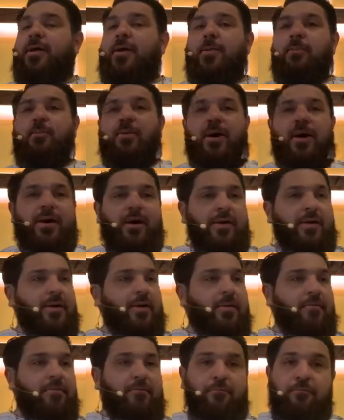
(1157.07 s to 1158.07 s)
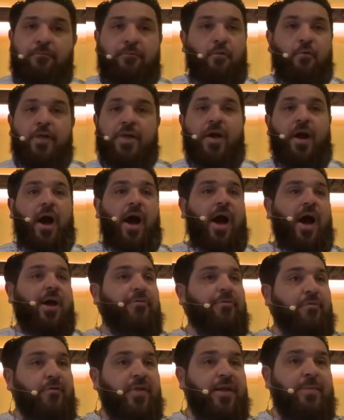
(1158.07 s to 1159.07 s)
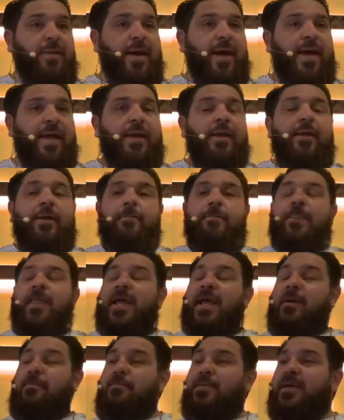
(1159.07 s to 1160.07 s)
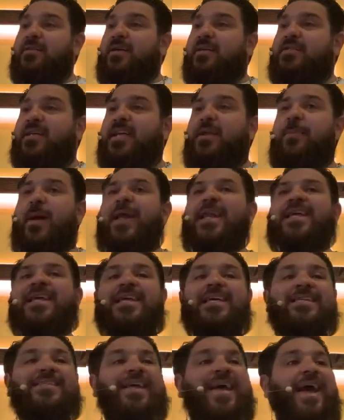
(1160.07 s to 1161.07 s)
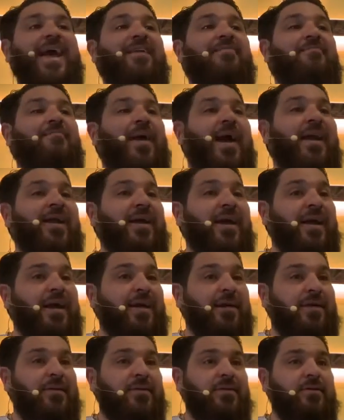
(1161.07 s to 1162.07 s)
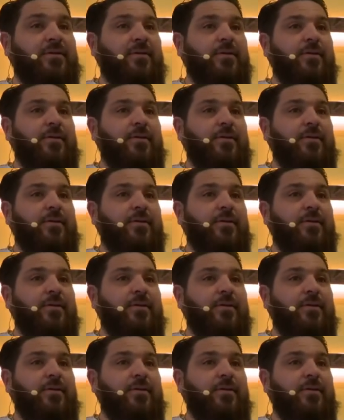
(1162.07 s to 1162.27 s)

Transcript: But fully God, fully man. Him being the Son of Man, he is the head of mankind.